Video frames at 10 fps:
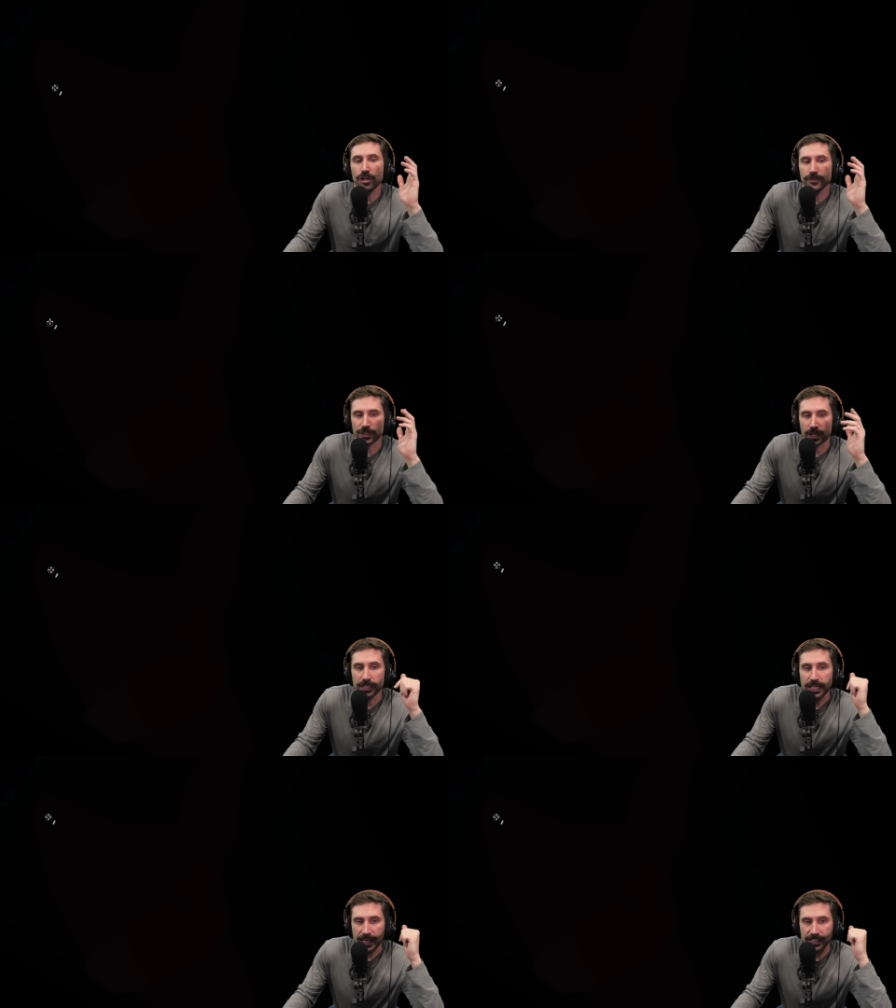have done
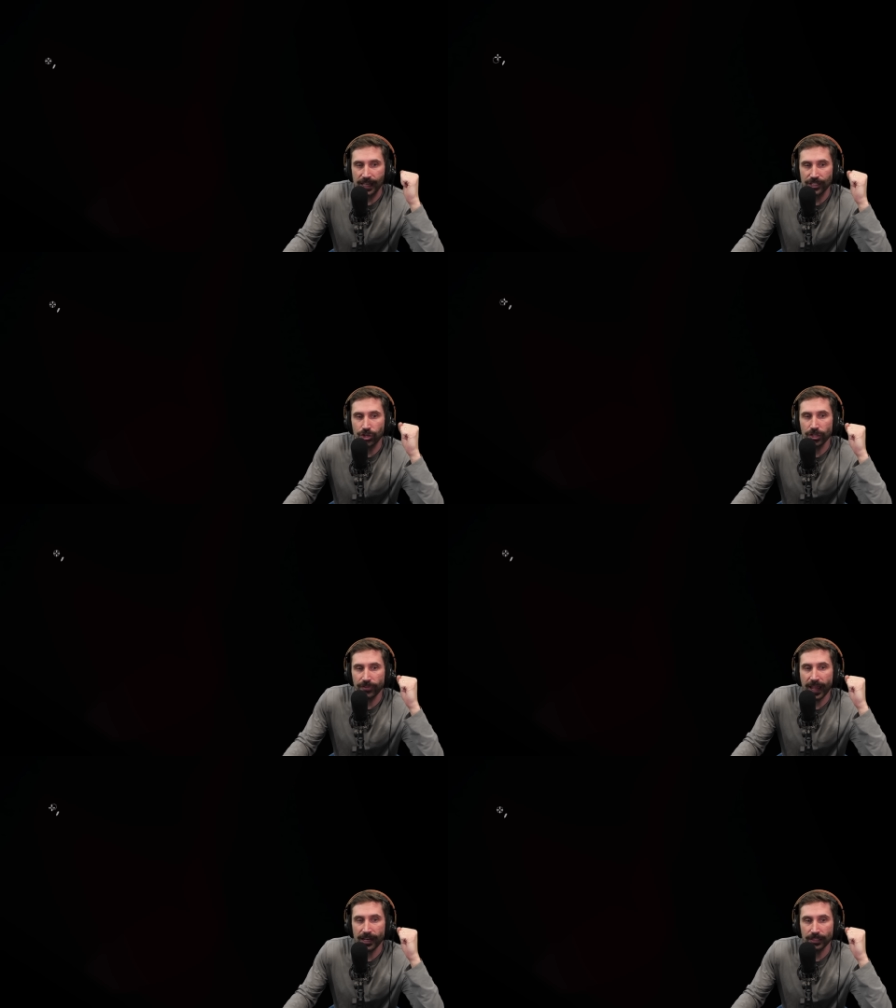is I could have
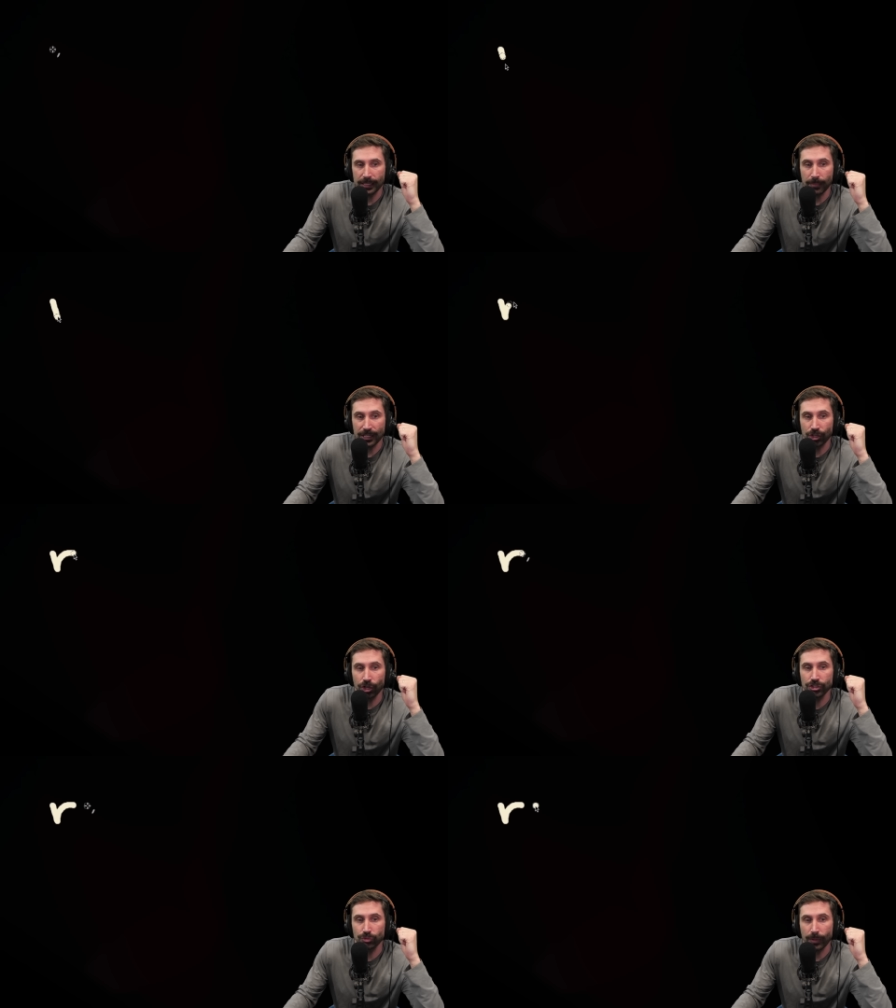had like my current